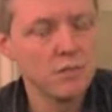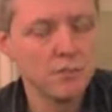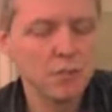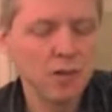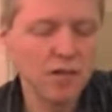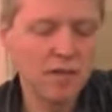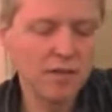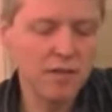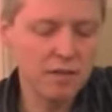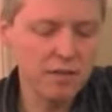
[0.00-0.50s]
And
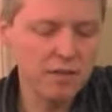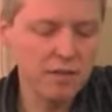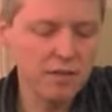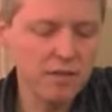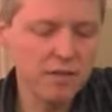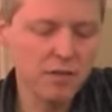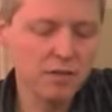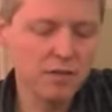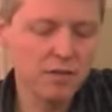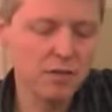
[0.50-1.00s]
by
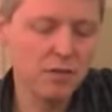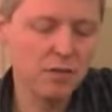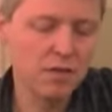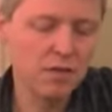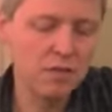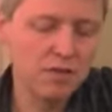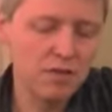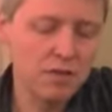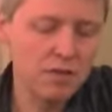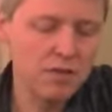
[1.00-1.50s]
this, you
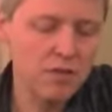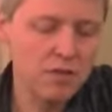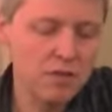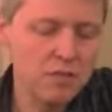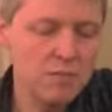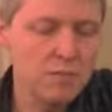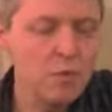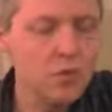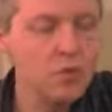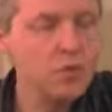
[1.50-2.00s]
get such a
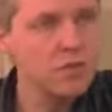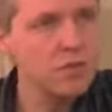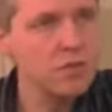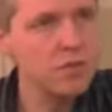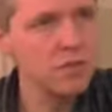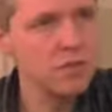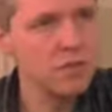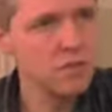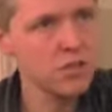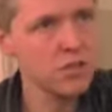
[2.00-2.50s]
smooth
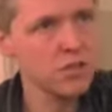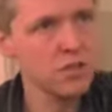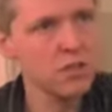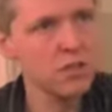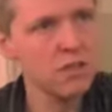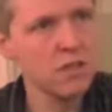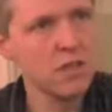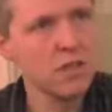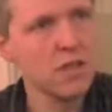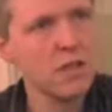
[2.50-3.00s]

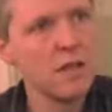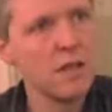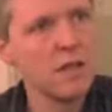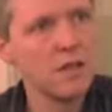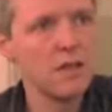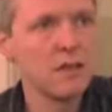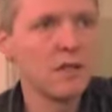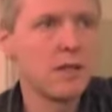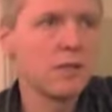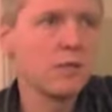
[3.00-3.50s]
transition
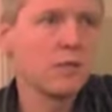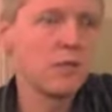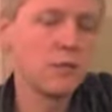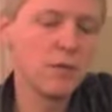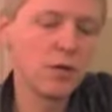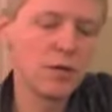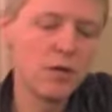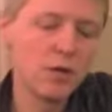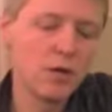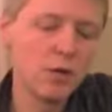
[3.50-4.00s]
that there will
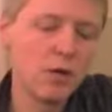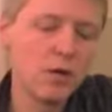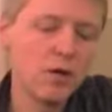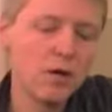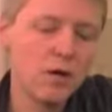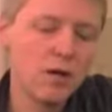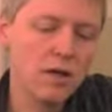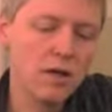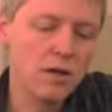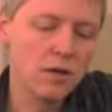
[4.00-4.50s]
be no
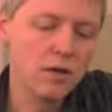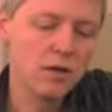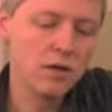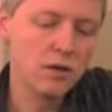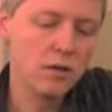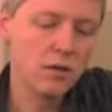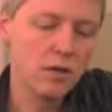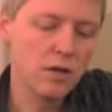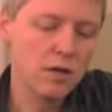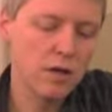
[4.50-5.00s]

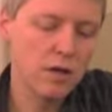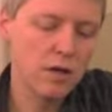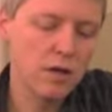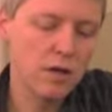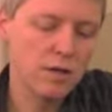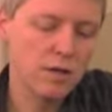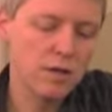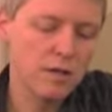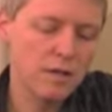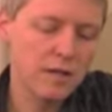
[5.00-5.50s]

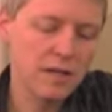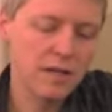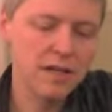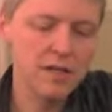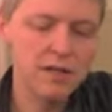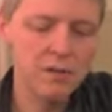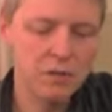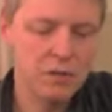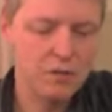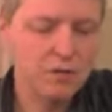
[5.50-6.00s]

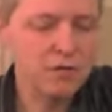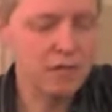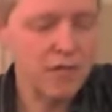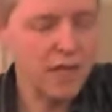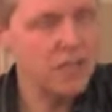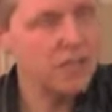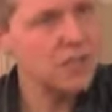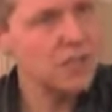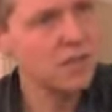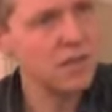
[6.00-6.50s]

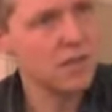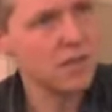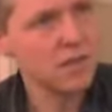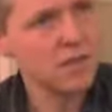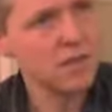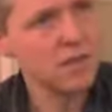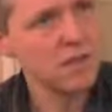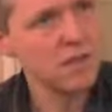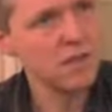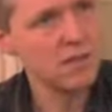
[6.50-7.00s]
reflection,
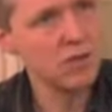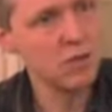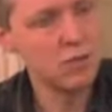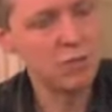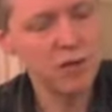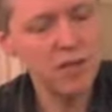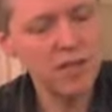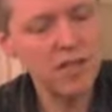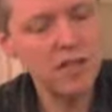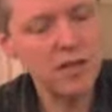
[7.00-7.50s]
no
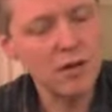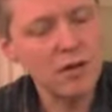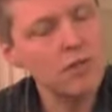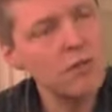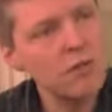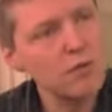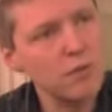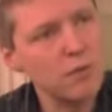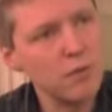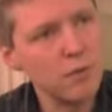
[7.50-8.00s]
breaking off
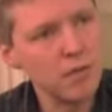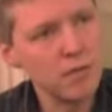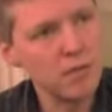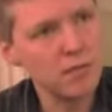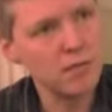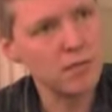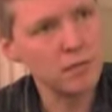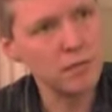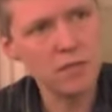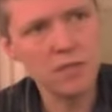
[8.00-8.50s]
of the
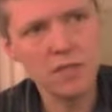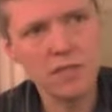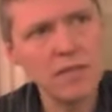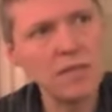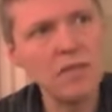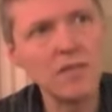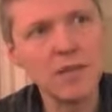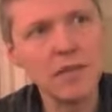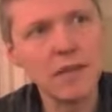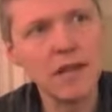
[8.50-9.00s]
waves, which can
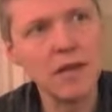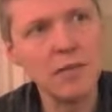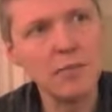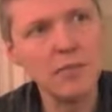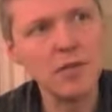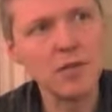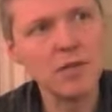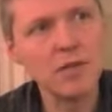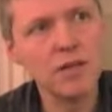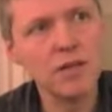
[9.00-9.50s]
easily
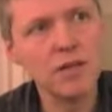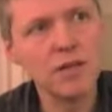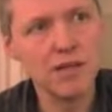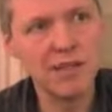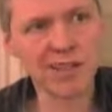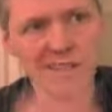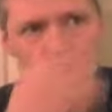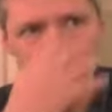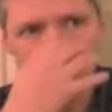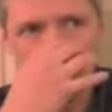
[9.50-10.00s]
happen.
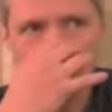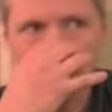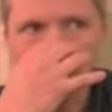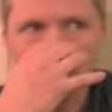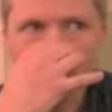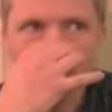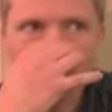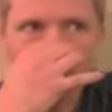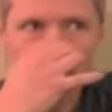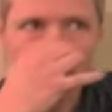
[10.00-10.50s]
And this is what
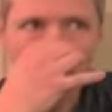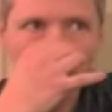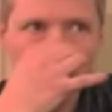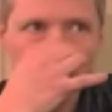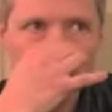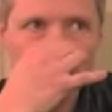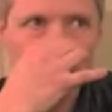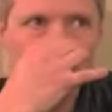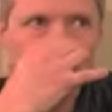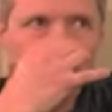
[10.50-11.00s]
makes
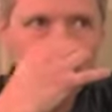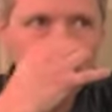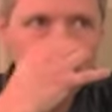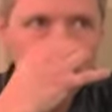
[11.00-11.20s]
horns honk.